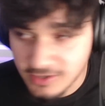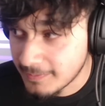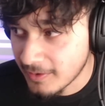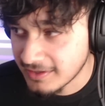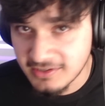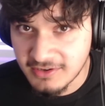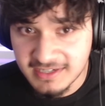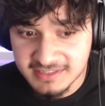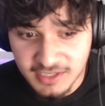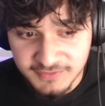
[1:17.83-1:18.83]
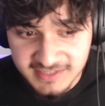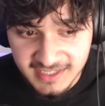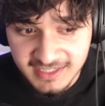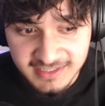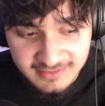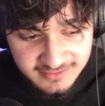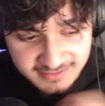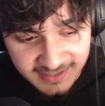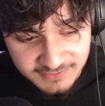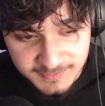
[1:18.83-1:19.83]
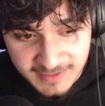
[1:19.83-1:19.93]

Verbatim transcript: No point. No need to go for 1080. Save some